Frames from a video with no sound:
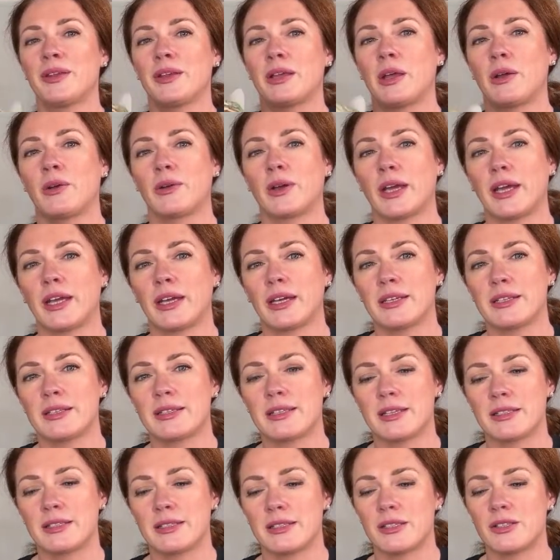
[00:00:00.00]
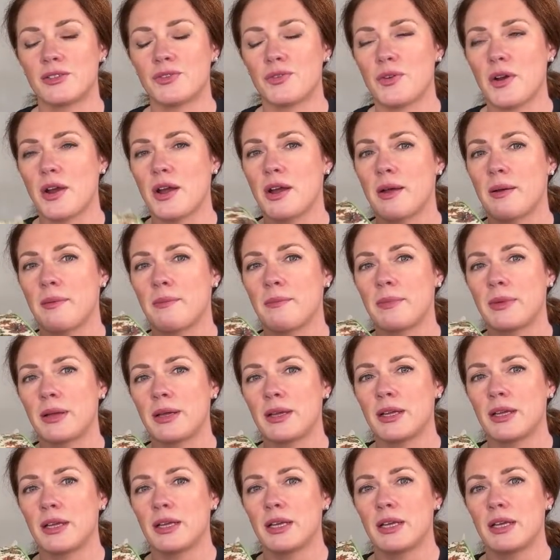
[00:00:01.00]
Okay, because this is
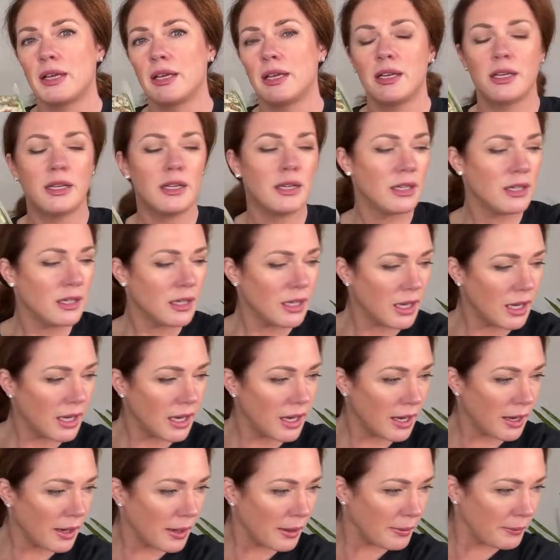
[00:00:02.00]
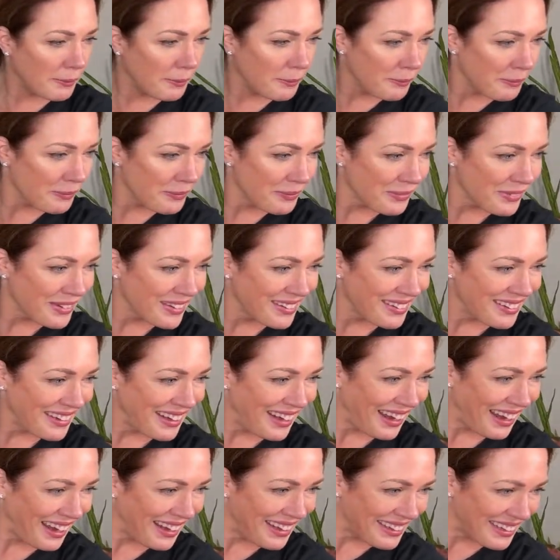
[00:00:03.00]
from,
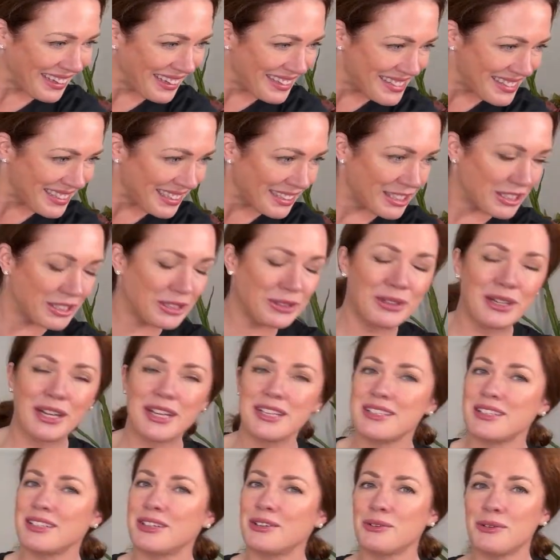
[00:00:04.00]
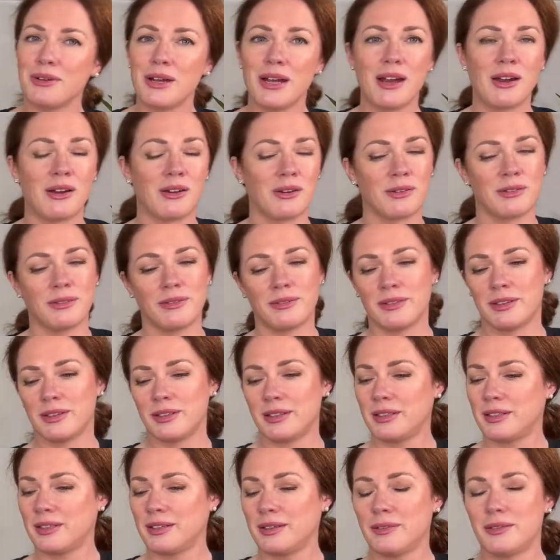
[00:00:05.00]
hey Leslie, 2 days in a row.
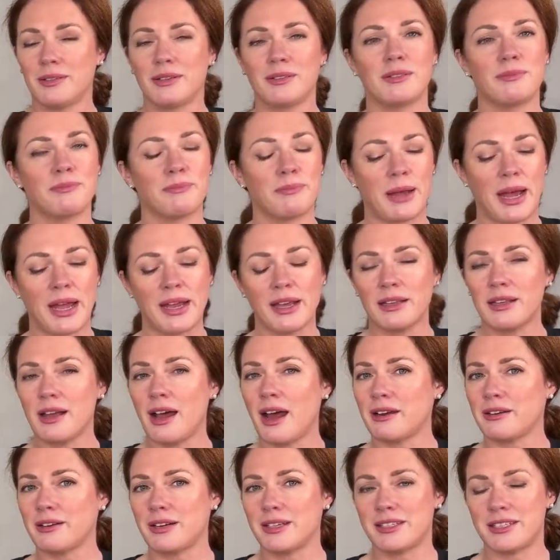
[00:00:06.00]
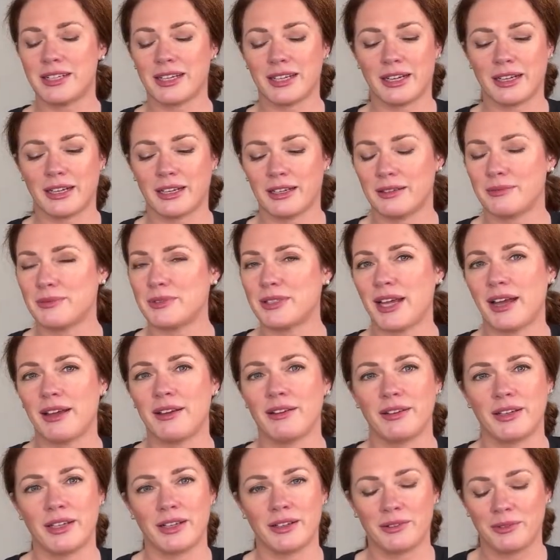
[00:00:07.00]
Buy a lottery ticket. I'm
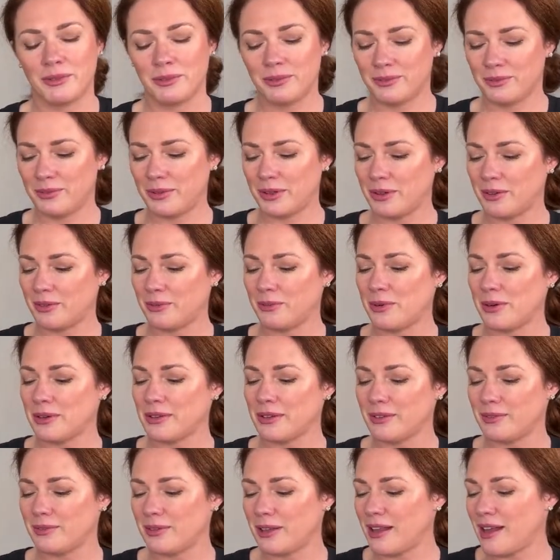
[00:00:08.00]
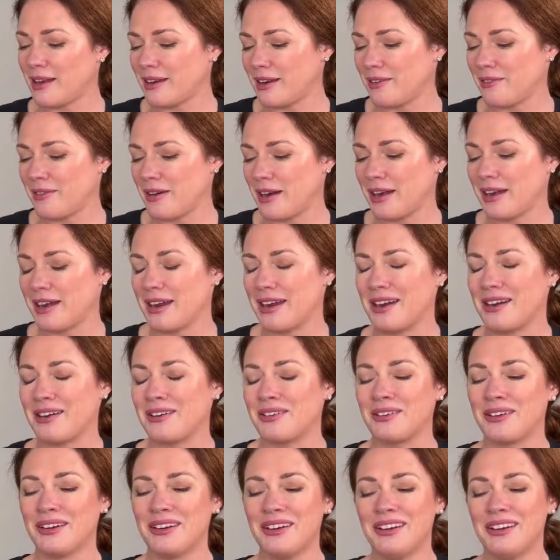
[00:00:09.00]
telling you, we're lucky right now.